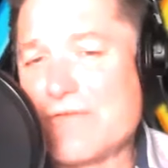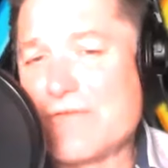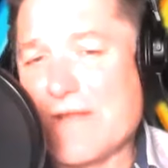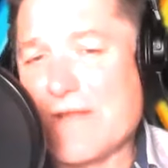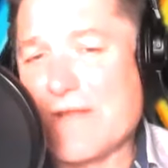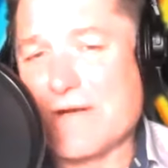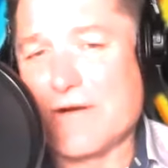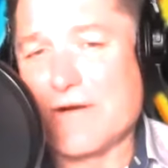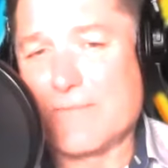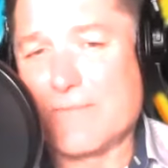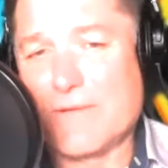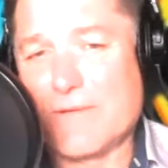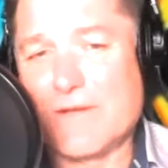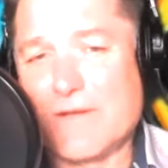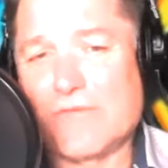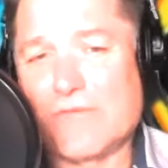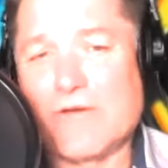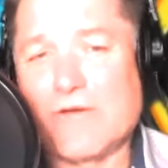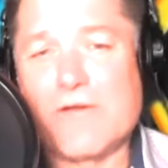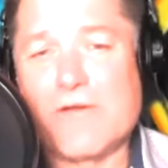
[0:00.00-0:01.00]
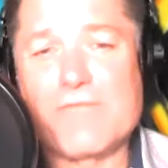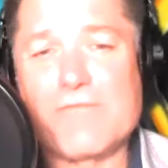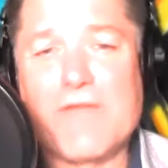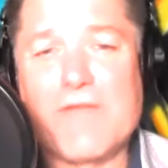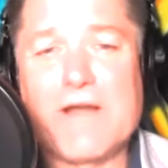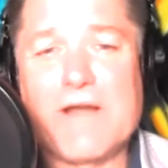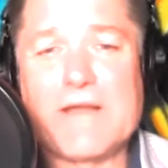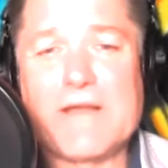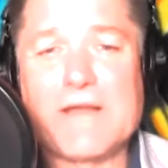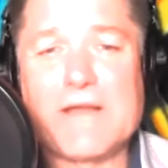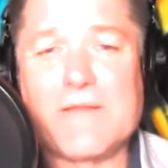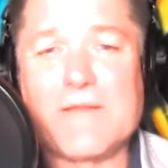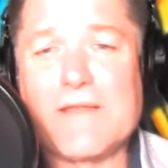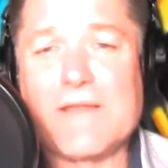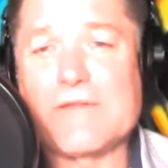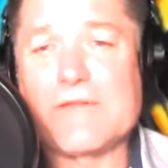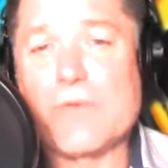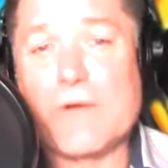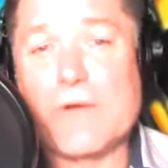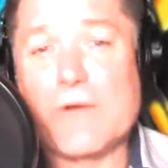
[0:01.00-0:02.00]
that carpet. He started finding
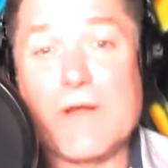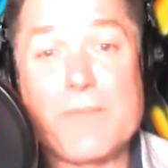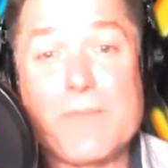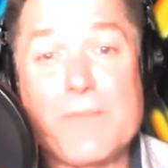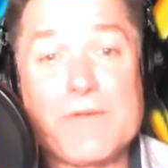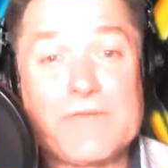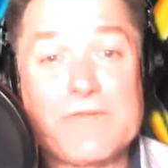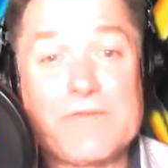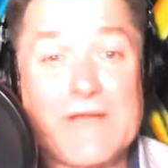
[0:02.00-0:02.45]
that there were companies